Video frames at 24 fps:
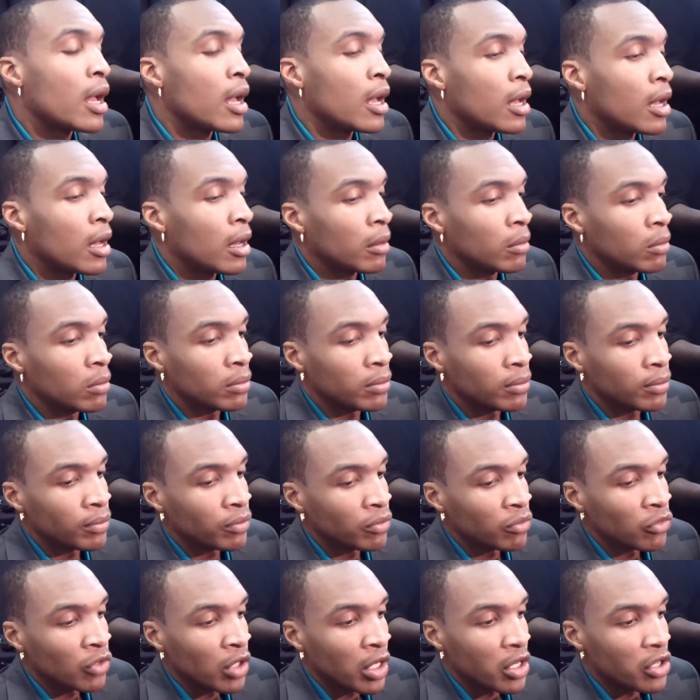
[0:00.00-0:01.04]

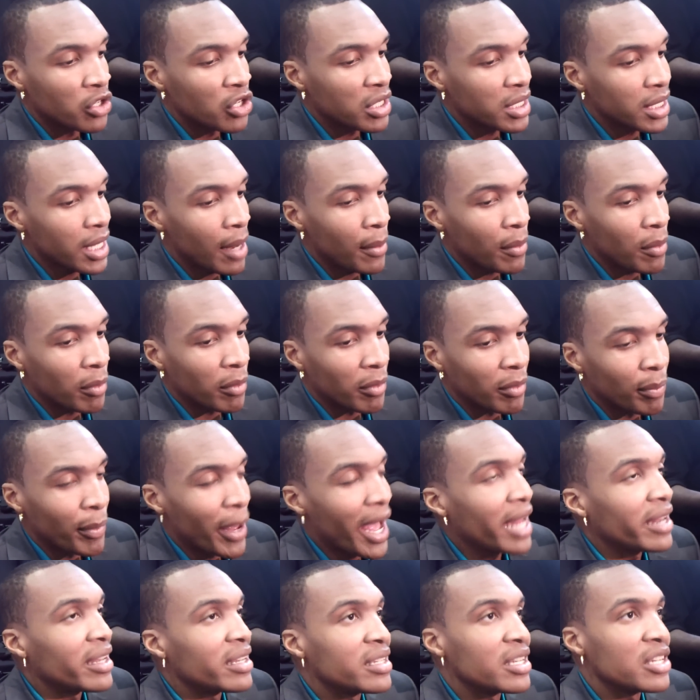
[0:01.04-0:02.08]
their core?
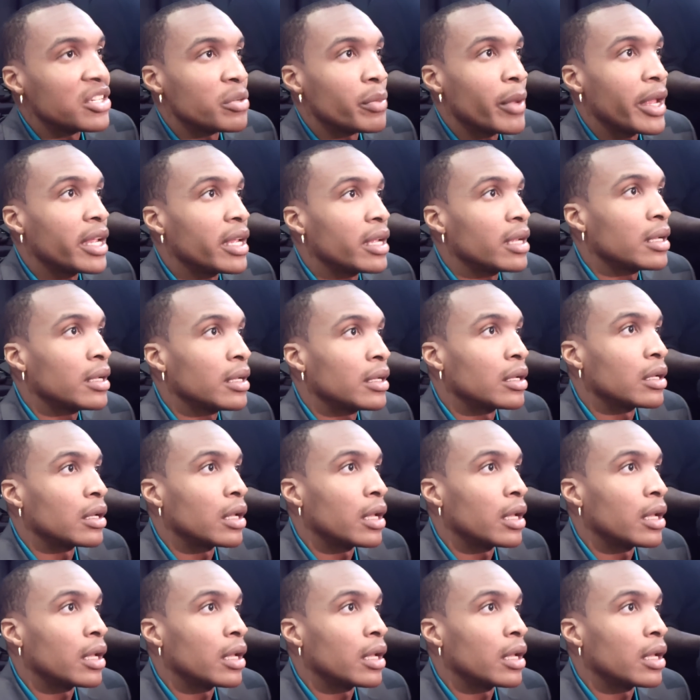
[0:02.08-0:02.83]
Bad decision making,